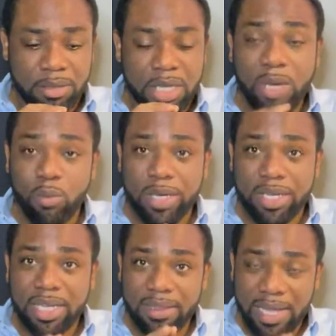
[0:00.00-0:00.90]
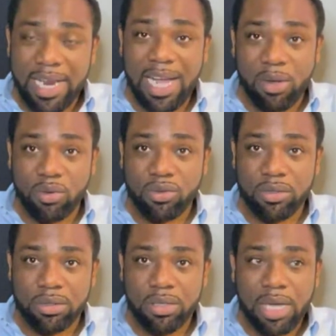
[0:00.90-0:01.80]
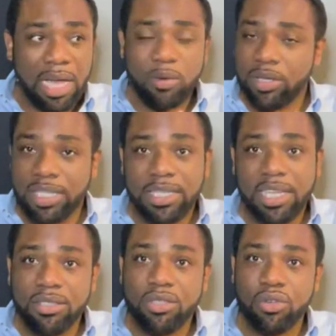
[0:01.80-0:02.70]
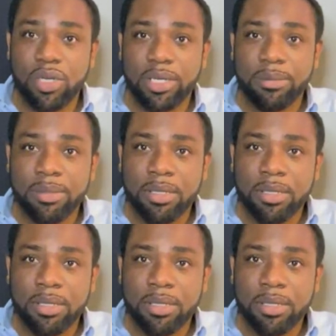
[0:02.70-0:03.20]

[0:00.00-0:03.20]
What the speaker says: equity in that house. I don't think that's a dream.